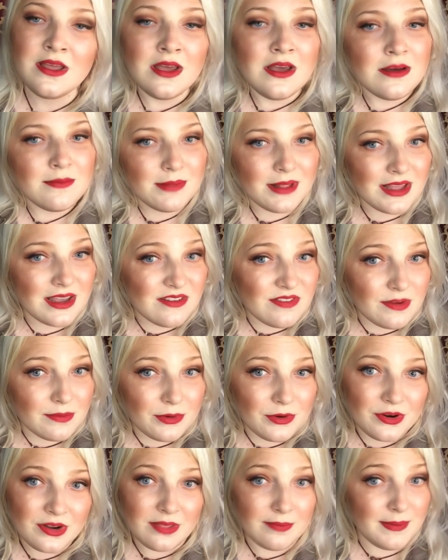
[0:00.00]
But like if I'm going to
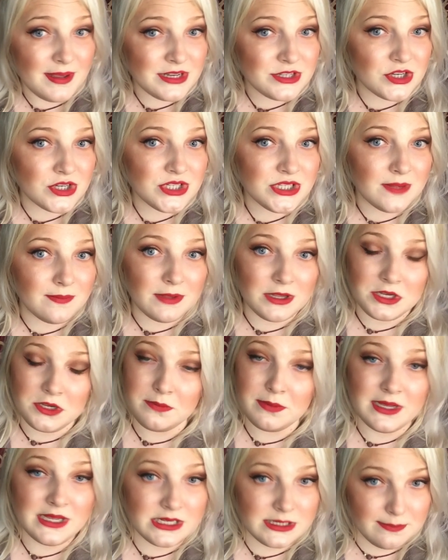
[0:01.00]
the beach or something, you
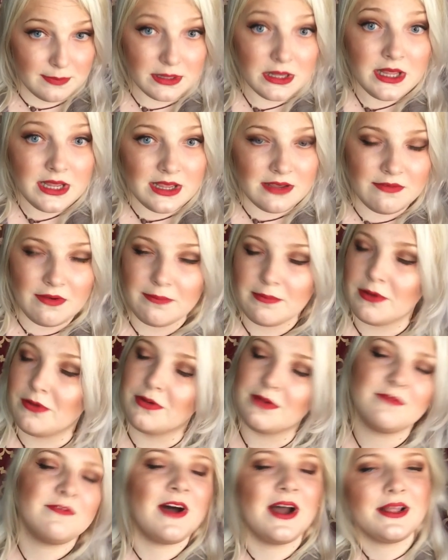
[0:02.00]
best believe I'm gonna
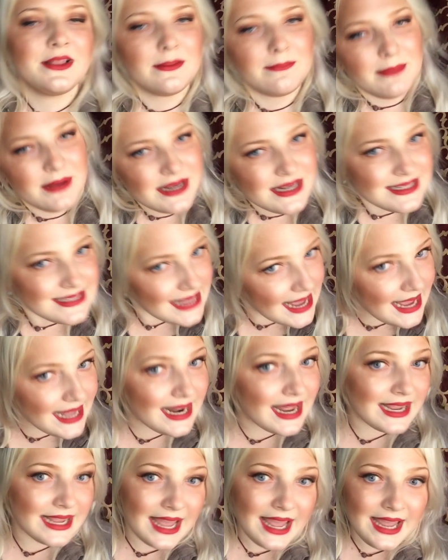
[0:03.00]
find the biggest hat I
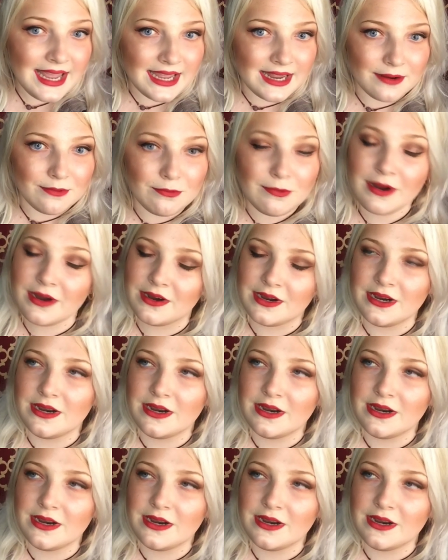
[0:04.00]
can, wear it.